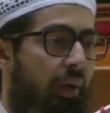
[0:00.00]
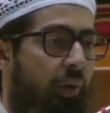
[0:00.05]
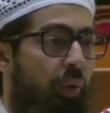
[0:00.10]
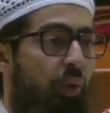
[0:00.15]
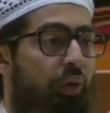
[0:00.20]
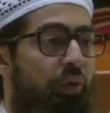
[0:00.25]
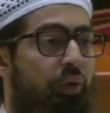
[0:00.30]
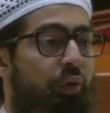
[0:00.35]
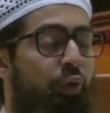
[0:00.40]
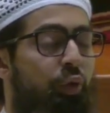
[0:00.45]

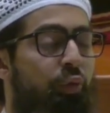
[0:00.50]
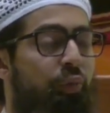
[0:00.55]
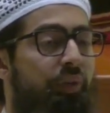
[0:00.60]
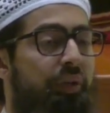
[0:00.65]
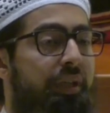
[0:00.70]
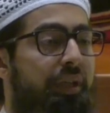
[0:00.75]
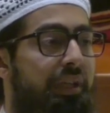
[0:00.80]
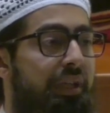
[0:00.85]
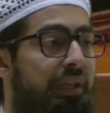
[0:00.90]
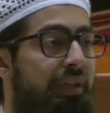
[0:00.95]
O you who
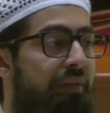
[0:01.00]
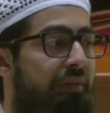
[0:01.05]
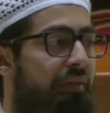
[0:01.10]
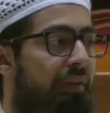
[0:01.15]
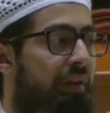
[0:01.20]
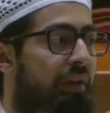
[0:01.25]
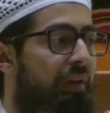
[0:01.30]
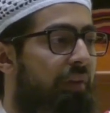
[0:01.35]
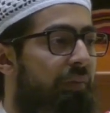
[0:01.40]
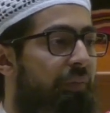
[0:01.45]

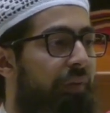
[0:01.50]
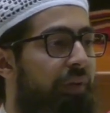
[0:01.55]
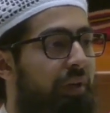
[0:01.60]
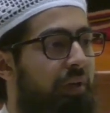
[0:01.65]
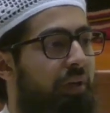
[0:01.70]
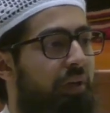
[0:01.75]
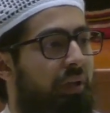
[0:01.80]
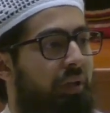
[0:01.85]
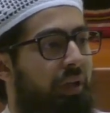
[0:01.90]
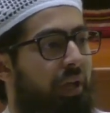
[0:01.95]
believe,
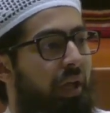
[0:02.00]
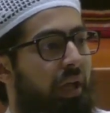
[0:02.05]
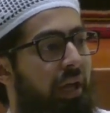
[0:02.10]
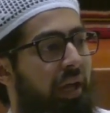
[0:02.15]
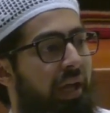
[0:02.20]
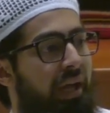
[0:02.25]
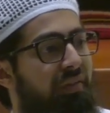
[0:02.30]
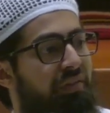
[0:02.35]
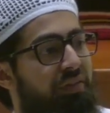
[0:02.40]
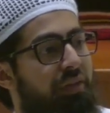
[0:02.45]
fear Allah,
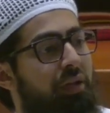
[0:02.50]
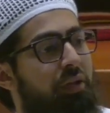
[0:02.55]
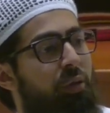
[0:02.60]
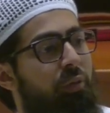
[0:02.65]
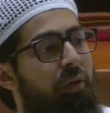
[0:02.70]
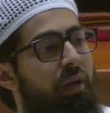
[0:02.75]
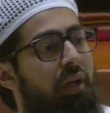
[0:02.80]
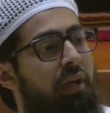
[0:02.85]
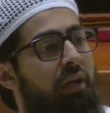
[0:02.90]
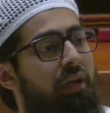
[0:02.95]
have
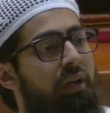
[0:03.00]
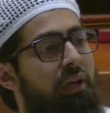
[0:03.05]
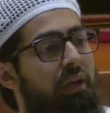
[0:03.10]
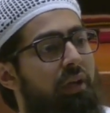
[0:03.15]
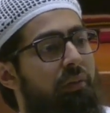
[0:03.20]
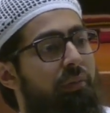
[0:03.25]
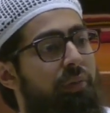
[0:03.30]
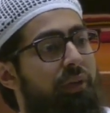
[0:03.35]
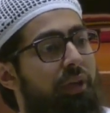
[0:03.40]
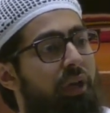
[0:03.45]
taqwa.
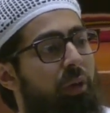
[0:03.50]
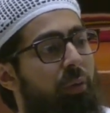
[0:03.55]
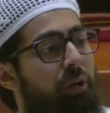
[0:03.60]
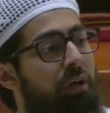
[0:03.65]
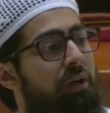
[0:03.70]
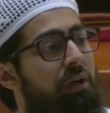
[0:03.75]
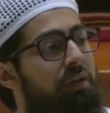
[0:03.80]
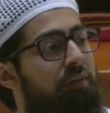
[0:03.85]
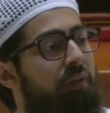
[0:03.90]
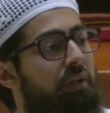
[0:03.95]
Be
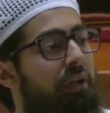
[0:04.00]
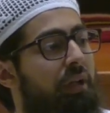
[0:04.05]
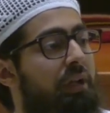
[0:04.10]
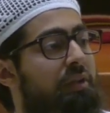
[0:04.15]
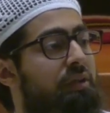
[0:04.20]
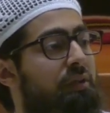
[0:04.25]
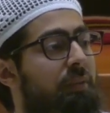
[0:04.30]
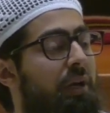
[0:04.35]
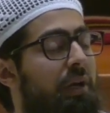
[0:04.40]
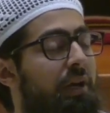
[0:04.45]
aware of Allah
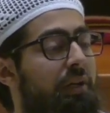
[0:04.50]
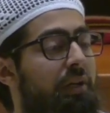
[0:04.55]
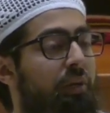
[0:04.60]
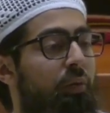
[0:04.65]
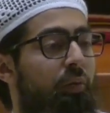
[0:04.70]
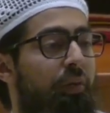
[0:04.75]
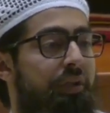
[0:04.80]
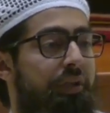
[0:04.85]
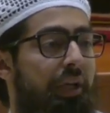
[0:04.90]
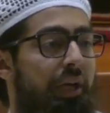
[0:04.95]

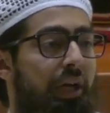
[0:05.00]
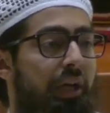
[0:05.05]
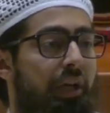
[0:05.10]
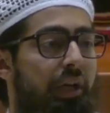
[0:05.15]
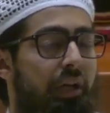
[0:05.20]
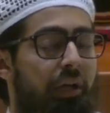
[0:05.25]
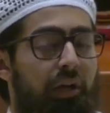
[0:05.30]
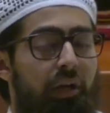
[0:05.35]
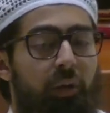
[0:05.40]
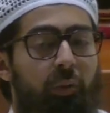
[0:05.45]
subhanahu wa
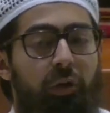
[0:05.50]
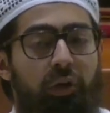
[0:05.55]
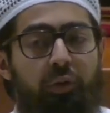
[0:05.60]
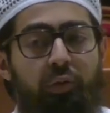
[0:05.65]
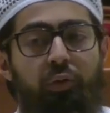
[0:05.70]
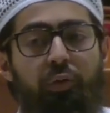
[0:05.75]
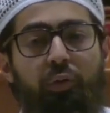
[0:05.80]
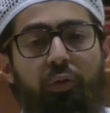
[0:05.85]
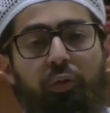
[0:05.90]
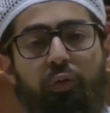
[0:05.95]
ta'ala, wa
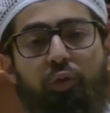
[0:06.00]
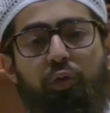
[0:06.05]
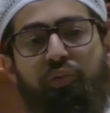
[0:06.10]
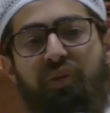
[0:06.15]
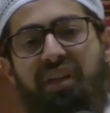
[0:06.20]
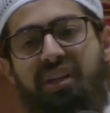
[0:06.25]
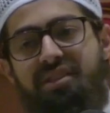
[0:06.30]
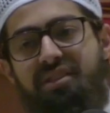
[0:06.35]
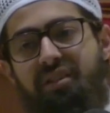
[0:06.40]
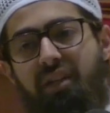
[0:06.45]
kunu
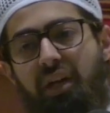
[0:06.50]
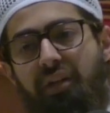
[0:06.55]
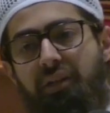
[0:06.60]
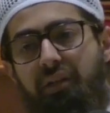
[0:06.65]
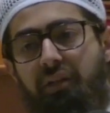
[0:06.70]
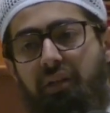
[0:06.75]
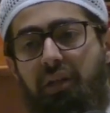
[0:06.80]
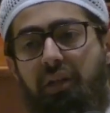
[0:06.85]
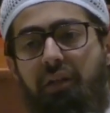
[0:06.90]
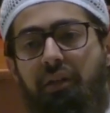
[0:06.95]
ma'as
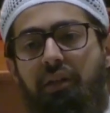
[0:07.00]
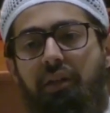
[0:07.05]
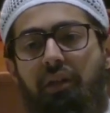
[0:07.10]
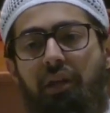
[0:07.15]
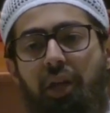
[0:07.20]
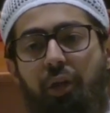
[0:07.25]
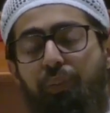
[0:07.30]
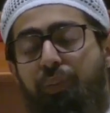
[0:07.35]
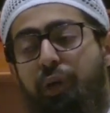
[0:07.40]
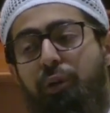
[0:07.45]
sadiqeen,
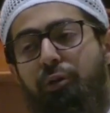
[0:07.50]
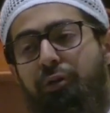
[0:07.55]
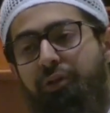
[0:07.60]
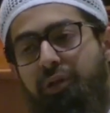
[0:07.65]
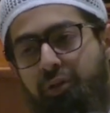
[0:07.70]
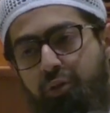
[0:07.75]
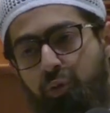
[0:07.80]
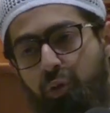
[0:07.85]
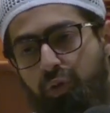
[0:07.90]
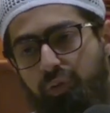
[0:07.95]
and be with
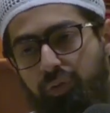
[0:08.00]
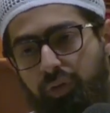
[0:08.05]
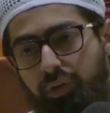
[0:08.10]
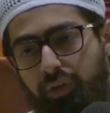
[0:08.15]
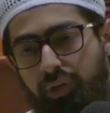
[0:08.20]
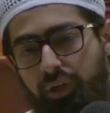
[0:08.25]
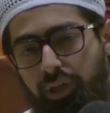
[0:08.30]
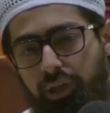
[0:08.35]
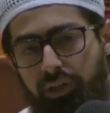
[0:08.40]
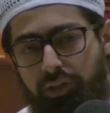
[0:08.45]
the
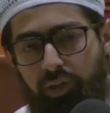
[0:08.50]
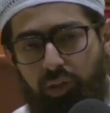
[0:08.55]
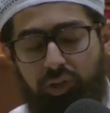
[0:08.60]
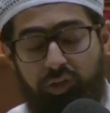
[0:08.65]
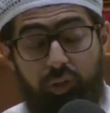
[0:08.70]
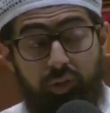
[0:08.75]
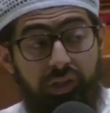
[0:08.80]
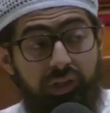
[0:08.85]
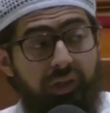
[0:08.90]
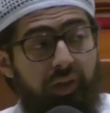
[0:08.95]
truthful. Now
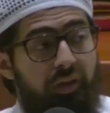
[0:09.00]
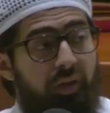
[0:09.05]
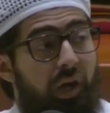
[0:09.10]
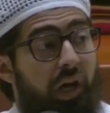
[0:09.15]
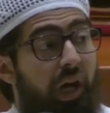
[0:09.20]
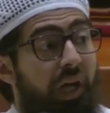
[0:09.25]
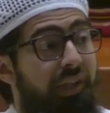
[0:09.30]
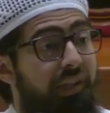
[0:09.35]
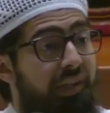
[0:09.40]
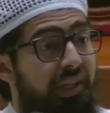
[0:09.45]
let's look at the
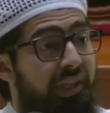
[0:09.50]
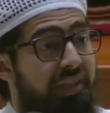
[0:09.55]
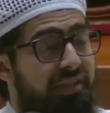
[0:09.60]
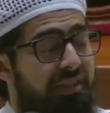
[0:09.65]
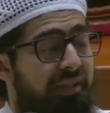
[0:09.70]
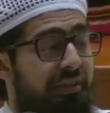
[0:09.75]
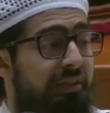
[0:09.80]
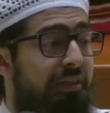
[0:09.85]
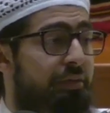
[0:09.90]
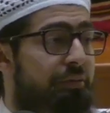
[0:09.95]

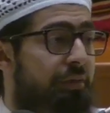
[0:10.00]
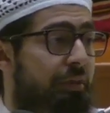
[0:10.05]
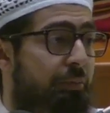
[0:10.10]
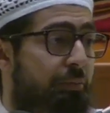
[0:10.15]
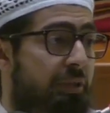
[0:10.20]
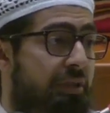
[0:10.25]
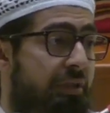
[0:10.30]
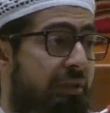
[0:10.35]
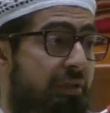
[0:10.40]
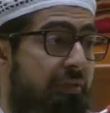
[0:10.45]
context in
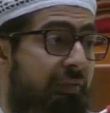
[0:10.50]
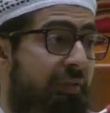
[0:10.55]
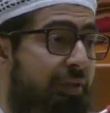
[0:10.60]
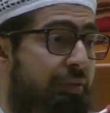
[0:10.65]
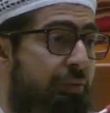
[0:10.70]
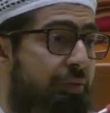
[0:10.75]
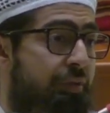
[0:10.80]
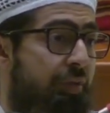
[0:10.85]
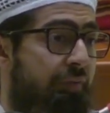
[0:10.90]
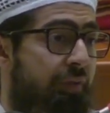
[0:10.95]
which this
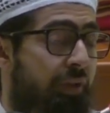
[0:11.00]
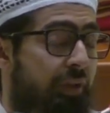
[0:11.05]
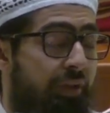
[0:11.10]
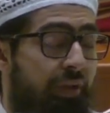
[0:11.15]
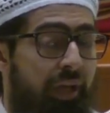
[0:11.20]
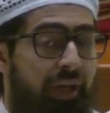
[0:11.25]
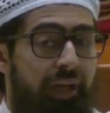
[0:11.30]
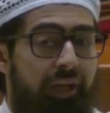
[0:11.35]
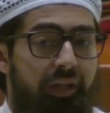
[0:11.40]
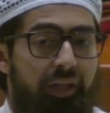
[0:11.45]
verse was
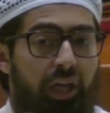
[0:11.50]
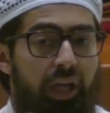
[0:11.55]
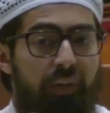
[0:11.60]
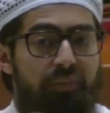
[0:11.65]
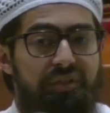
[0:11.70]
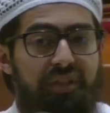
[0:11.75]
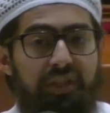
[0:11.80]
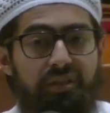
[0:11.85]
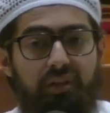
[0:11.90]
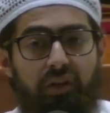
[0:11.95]
revealed.
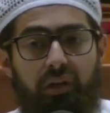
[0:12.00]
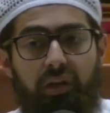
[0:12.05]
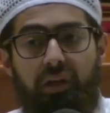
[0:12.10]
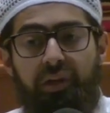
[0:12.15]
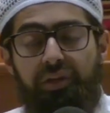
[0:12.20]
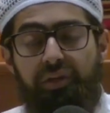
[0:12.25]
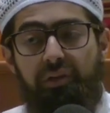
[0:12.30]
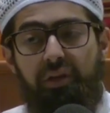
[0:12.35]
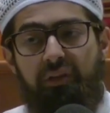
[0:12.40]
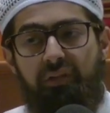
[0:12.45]
Ka'ab says
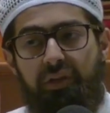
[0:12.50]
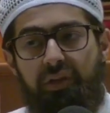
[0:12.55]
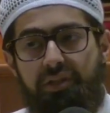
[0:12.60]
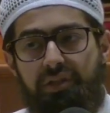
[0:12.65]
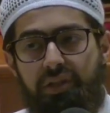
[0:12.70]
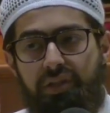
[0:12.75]
all three of